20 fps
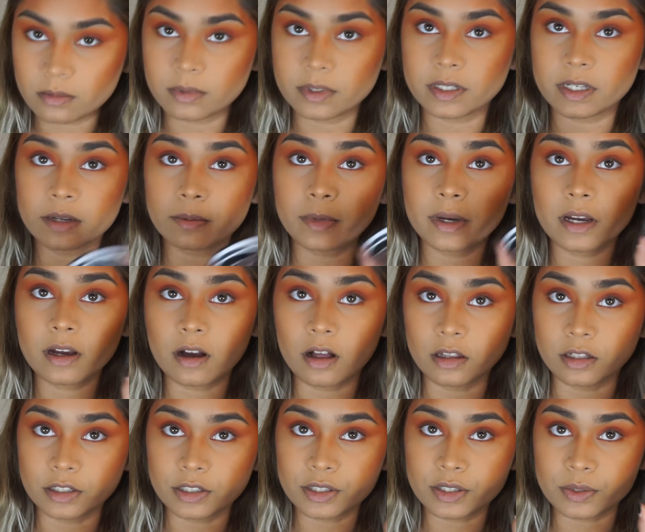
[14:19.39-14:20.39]
going to take my
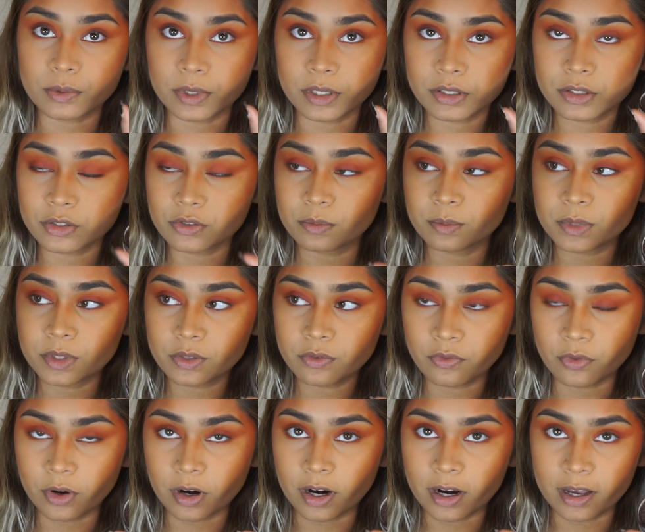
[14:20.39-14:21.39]
color switch from
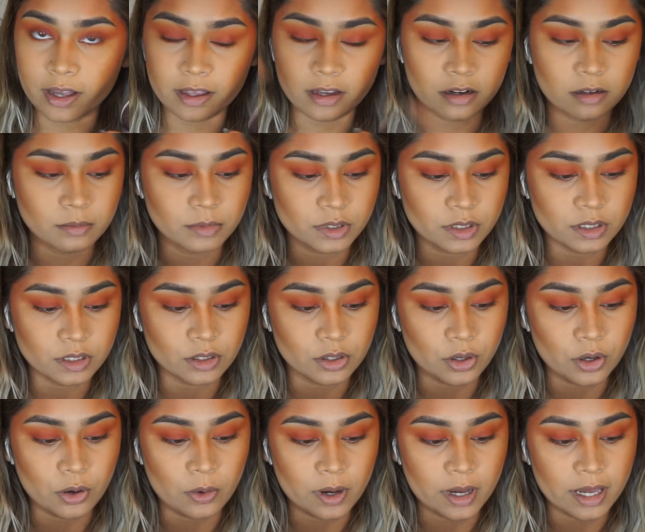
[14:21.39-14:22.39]
Sephora and I'm just going to
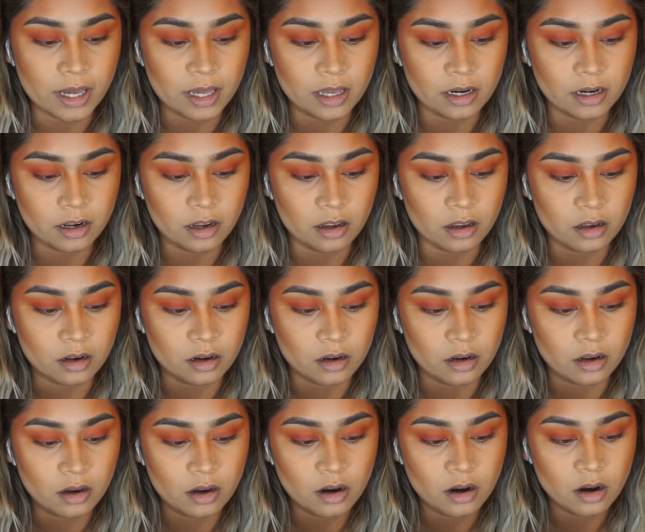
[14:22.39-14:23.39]
go ahead and
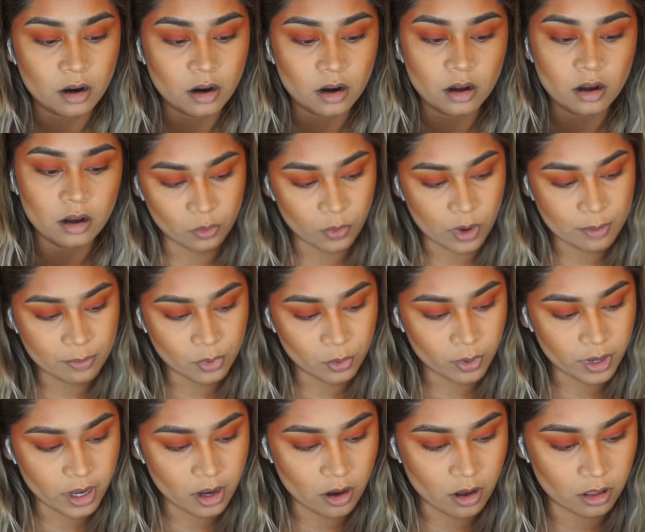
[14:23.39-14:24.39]
wipe
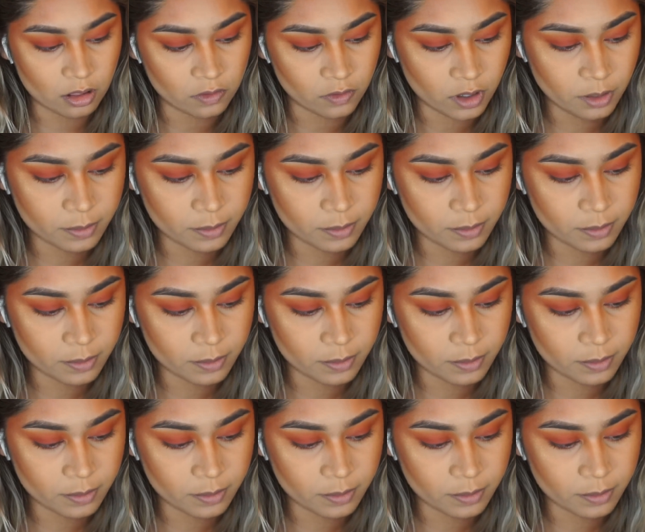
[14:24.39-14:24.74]
away all of our